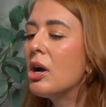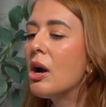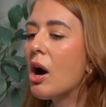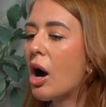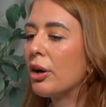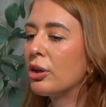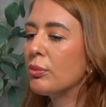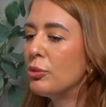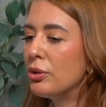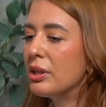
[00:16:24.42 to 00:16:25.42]
our
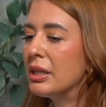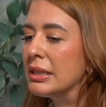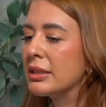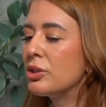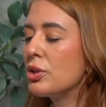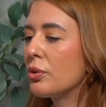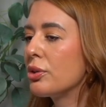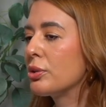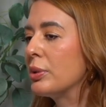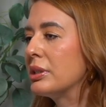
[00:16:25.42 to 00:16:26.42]
communities and
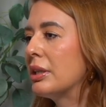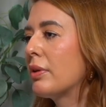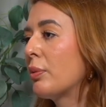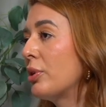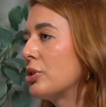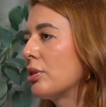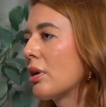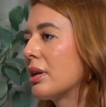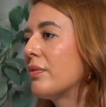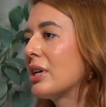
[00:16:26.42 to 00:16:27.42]
donors receive a return
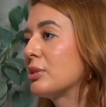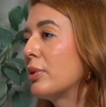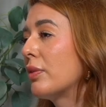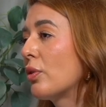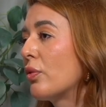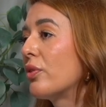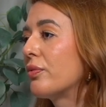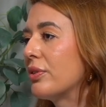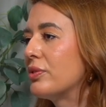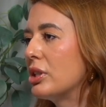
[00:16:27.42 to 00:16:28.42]
on investment of over
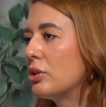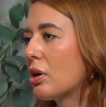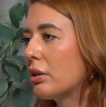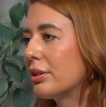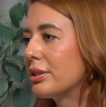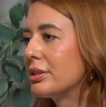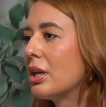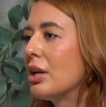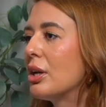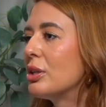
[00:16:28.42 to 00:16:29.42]
$15.
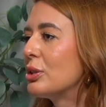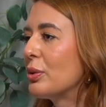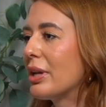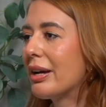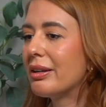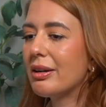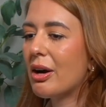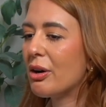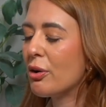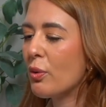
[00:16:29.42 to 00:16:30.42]
So that
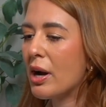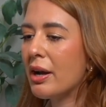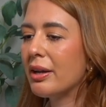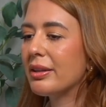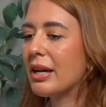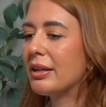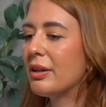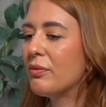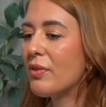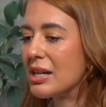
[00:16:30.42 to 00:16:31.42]
ROI, that
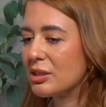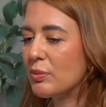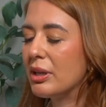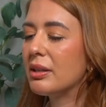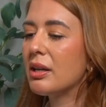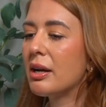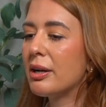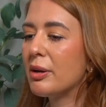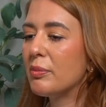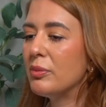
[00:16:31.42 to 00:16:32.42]
investment,
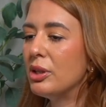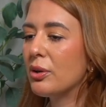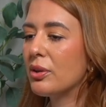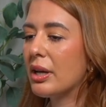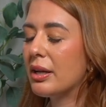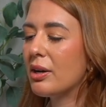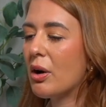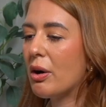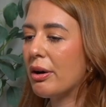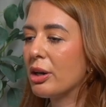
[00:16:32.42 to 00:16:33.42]
that
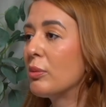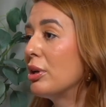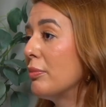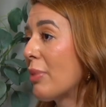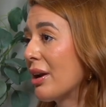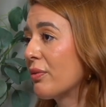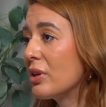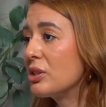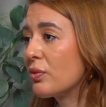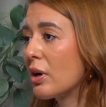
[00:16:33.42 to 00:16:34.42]
our community
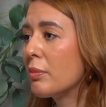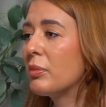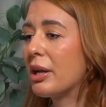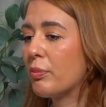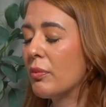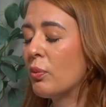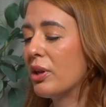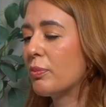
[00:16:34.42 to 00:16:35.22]
benefits from, like with